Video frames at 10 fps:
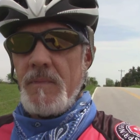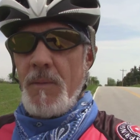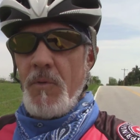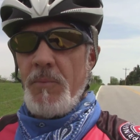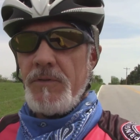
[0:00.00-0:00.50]

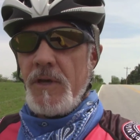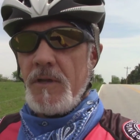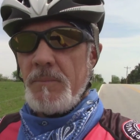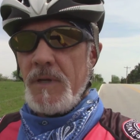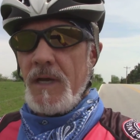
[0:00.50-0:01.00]
I'm gonna put that
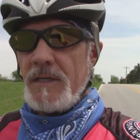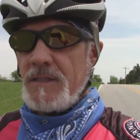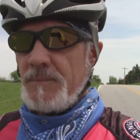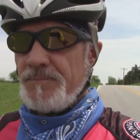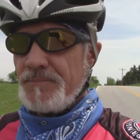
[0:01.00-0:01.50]
up
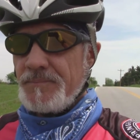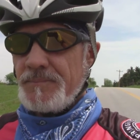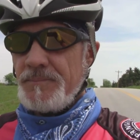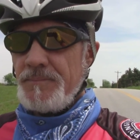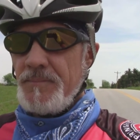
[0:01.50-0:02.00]
next,
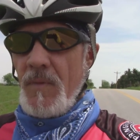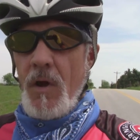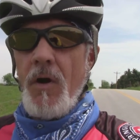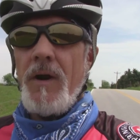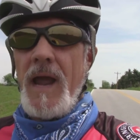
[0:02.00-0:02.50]

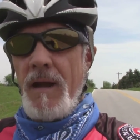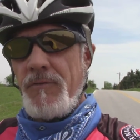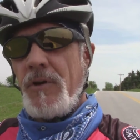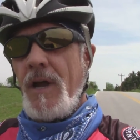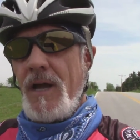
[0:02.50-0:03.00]
or
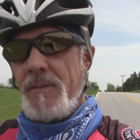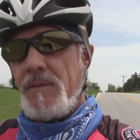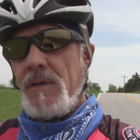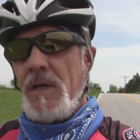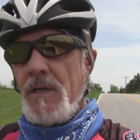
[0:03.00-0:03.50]
after I
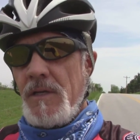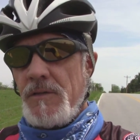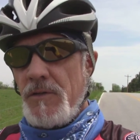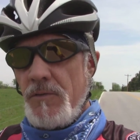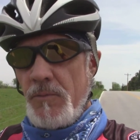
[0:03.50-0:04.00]

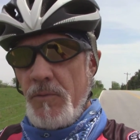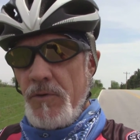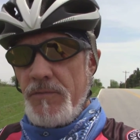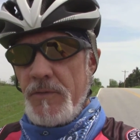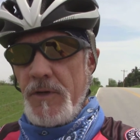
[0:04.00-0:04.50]
do the
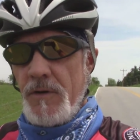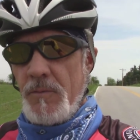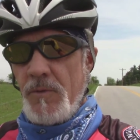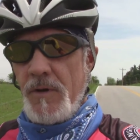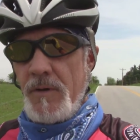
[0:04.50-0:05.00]
roof, you know,
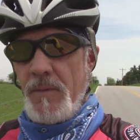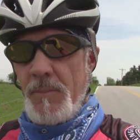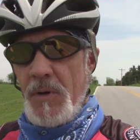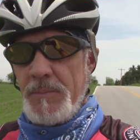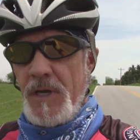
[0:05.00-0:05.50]
where
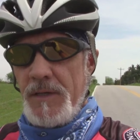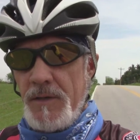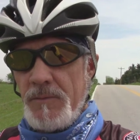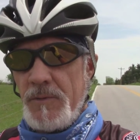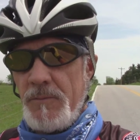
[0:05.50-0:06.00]
I'm
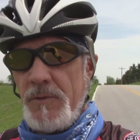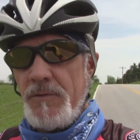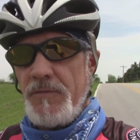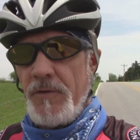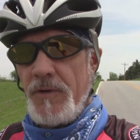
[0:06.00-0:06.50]
updating on the
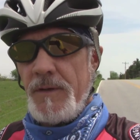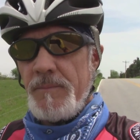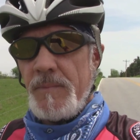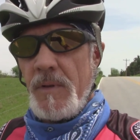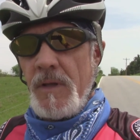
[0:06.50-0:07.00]
roof for that
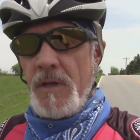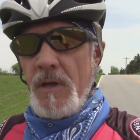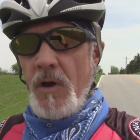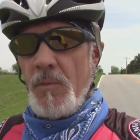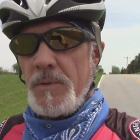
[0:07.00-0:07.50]

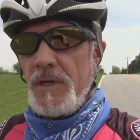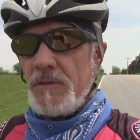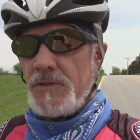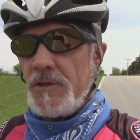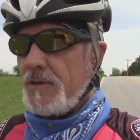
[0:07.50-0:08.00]

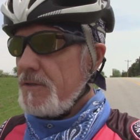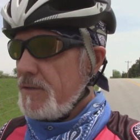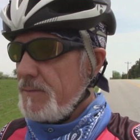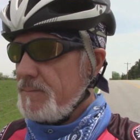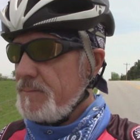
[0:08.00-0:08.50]
Hopedale
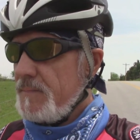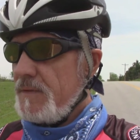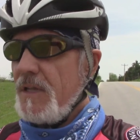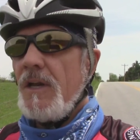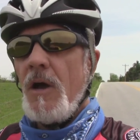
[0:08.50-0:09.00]
church,
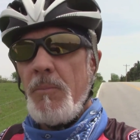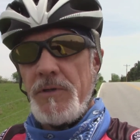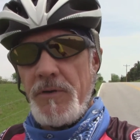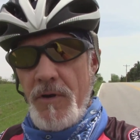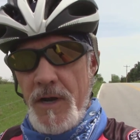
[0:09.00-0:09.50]
and then I'll
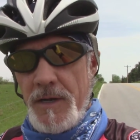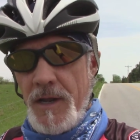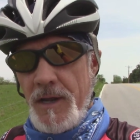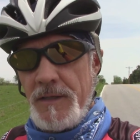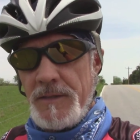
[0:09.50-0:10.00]
put the Grand
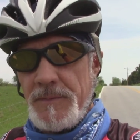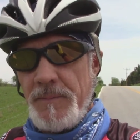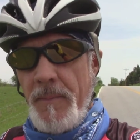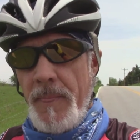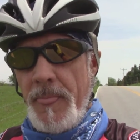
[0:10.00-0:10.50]
Canyon.
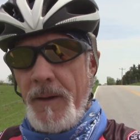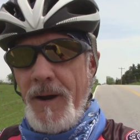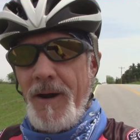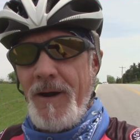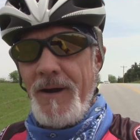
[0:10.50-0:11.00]

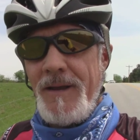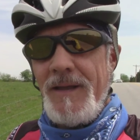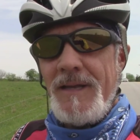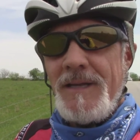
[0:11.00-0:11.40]
All right.